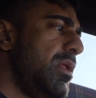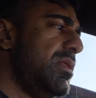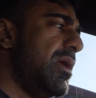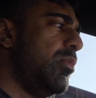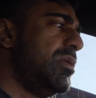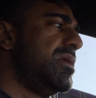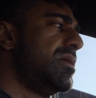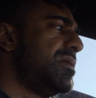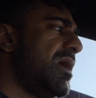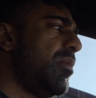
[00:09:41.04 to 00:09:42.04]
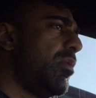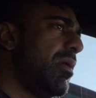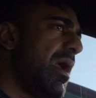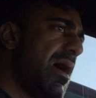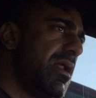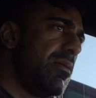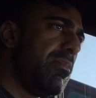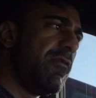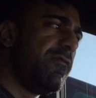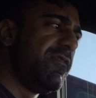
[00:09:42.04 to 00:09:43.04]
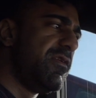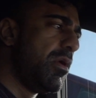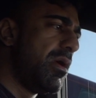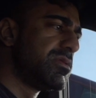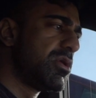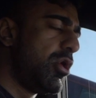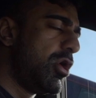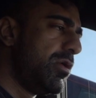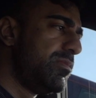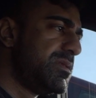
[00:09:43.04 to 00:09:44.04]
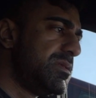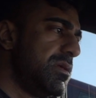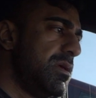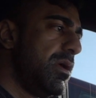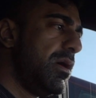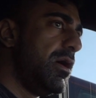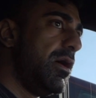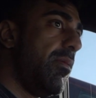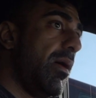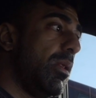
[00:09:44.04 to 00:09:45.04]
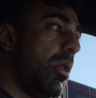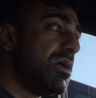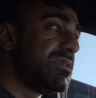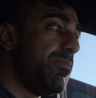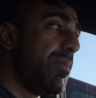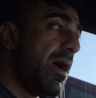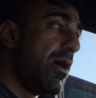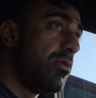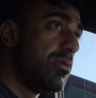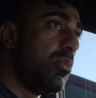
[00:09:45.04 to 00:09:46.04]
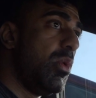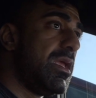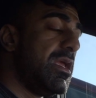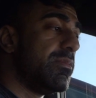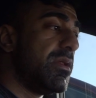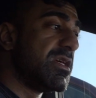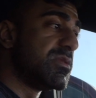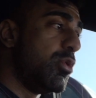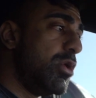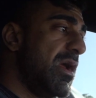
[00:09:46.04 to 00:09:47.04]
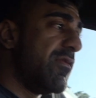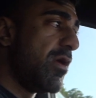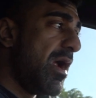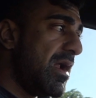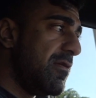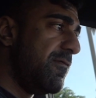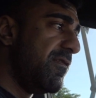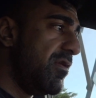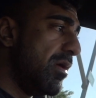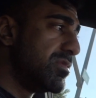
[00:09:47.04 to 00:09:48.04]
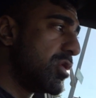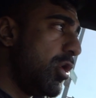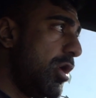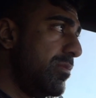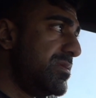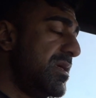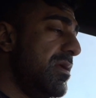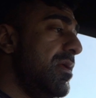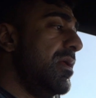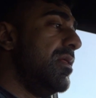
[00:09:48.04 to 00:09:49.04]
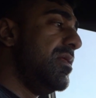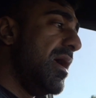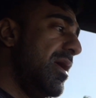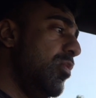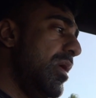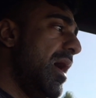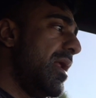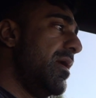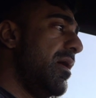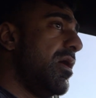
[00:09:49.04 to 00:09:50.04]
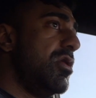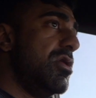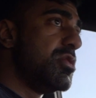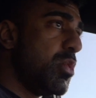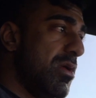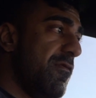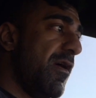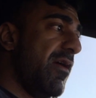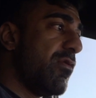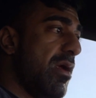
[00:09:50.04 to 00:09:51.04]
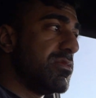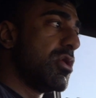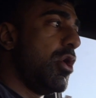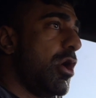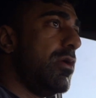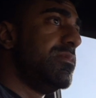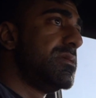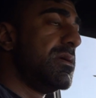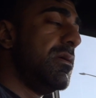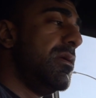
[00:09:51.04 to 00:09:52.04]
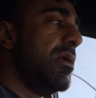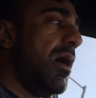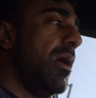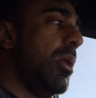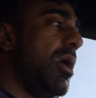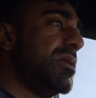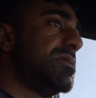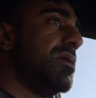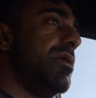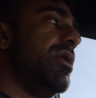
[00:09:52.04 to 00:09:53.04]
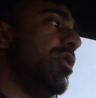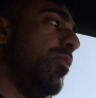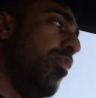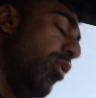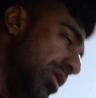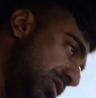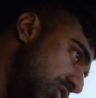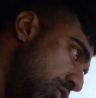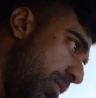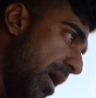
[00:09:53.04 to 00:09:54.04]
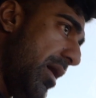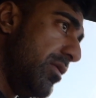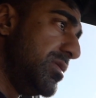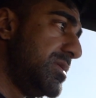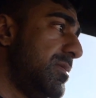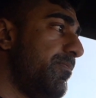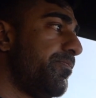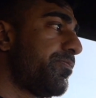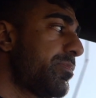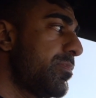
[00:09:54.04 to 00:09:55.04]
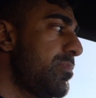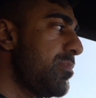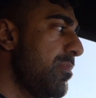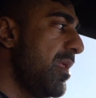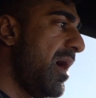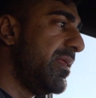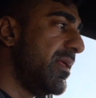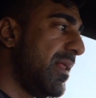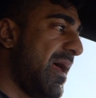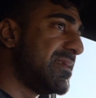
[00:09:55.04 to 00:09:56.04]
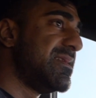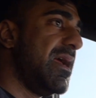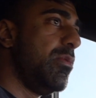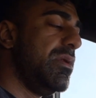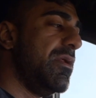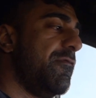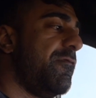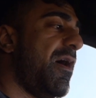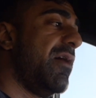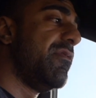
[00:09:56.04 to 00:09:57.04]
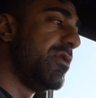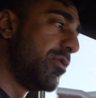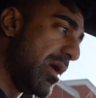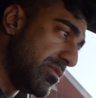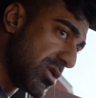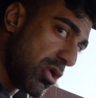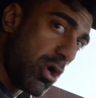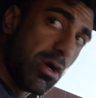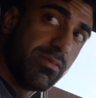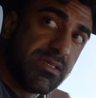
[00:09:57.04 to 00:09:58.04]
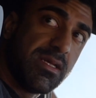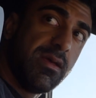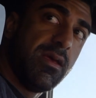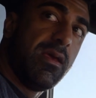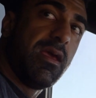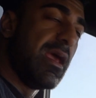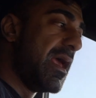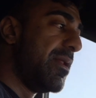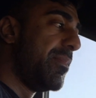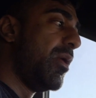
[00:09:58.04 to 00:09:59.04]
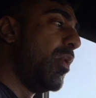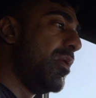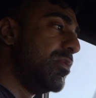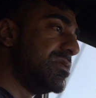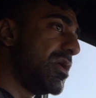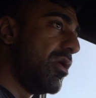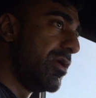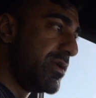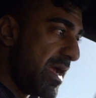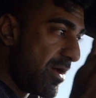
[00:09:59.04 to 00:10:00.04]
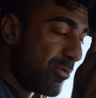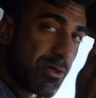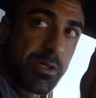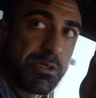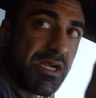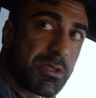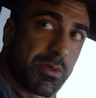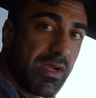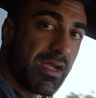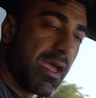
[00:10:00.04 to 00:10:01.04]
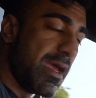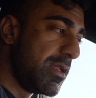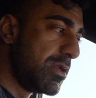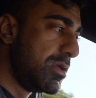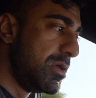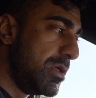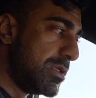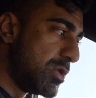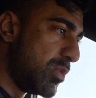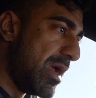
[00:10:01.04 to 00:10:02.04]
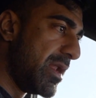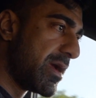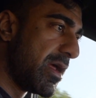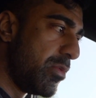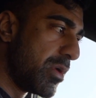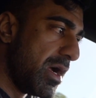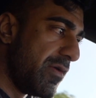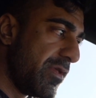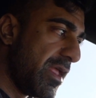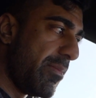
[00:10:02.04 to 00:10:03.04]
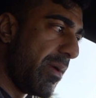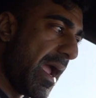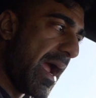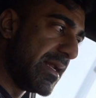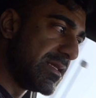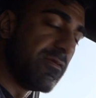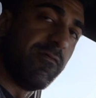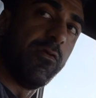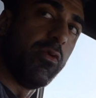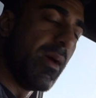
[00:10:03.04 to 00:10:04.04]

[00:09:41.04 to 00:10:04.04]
Then we did a day where we added about 50 grams of carbs. Um, I lost a pound waking up the next morning after adding 50 grams of carbs. Then we added 125 grams of carbs. I lost another 0.2 pounds. And then last night we did 500 grams of carbs, and my weight was on a downward trajectory again. So we had to kind of recover that by adding some food